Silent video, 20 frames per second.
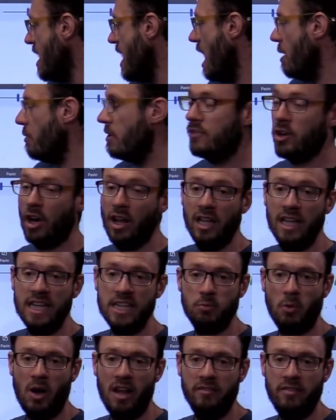and we've got at
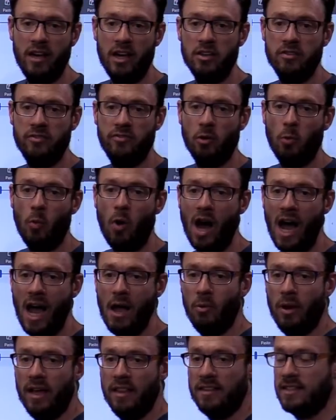least one value for y
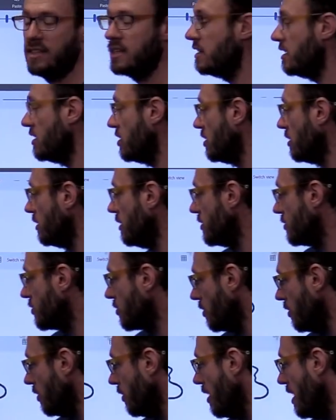where this conditional is
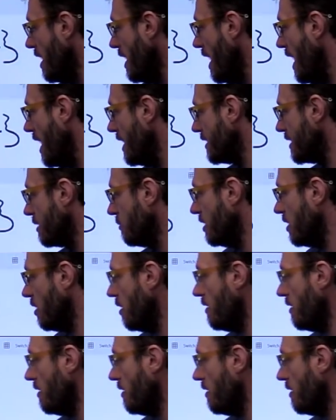true, and so we